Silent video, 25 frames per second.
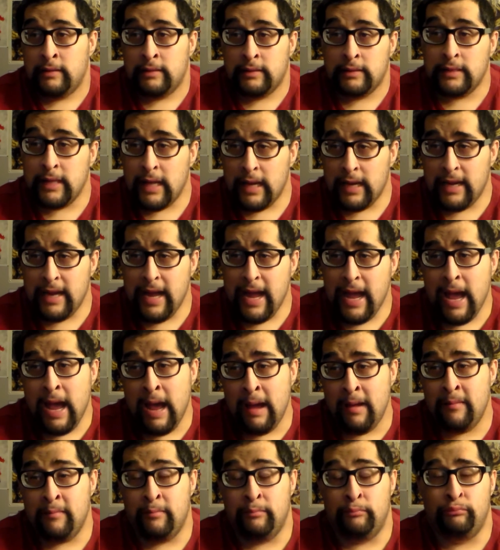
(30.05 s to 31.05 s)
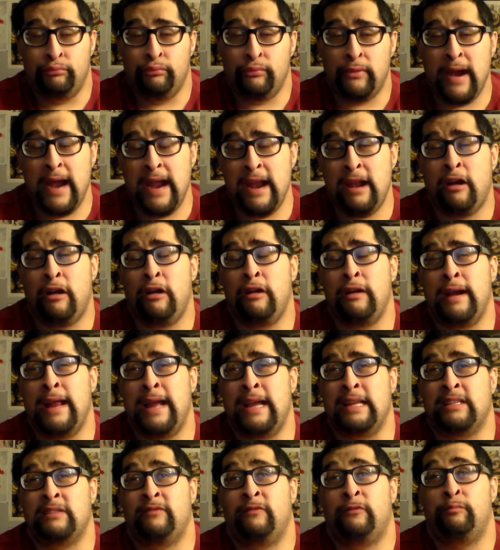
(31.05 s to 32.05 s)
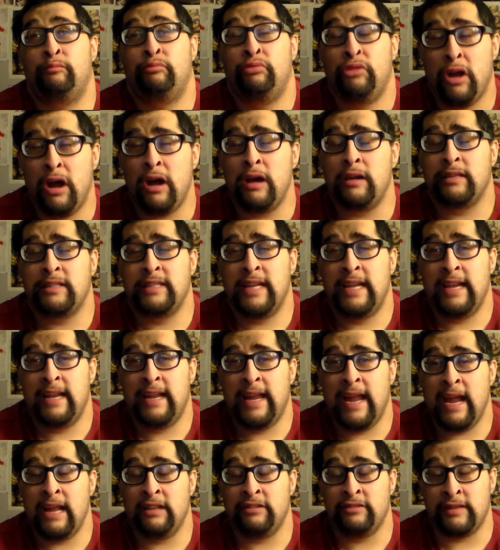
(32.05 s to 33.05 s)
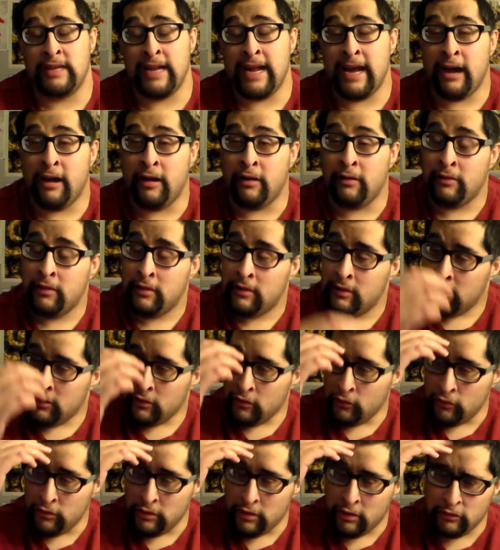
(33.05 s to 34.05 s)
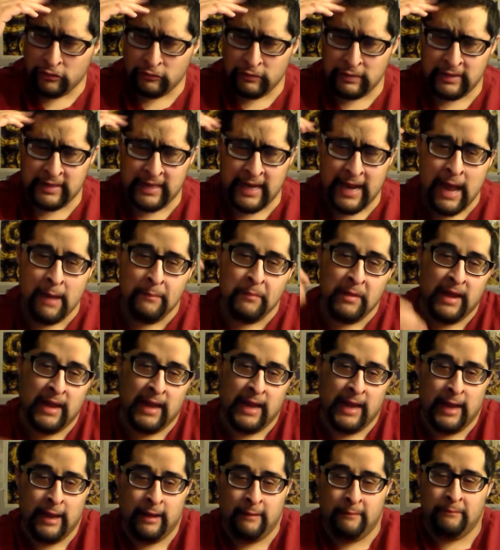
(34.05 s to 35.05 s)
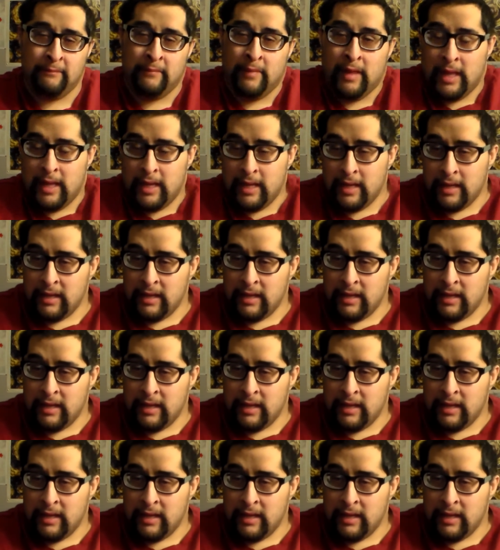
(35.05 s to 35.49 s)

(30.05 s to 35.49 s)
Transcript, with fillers: It's like, yeah, Bret Hart has prostate cancer now. Who knows what's going to happen to him.